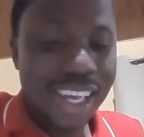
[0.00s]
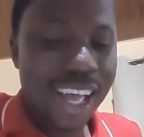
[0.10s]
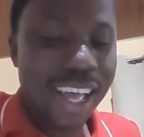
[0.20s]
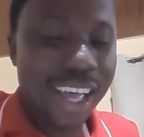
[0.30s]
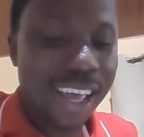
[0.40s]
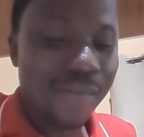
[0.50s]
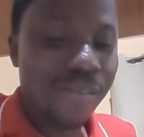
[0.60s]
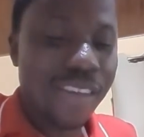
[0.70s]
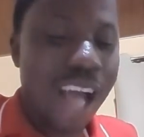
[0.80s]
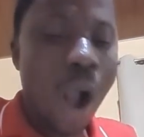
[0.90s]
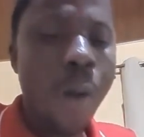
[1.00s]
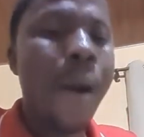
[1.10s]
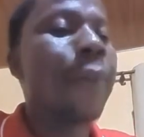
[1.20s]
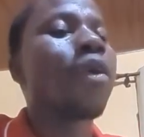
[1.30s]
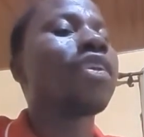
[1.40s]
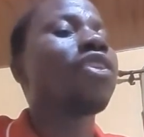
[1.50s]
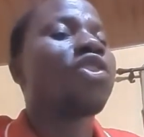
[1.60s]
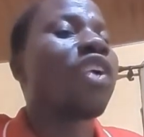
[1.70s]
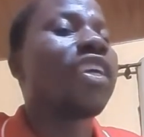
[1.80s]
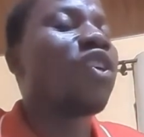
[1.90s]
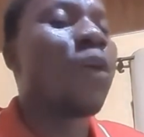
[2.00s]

I hope I'm not destroying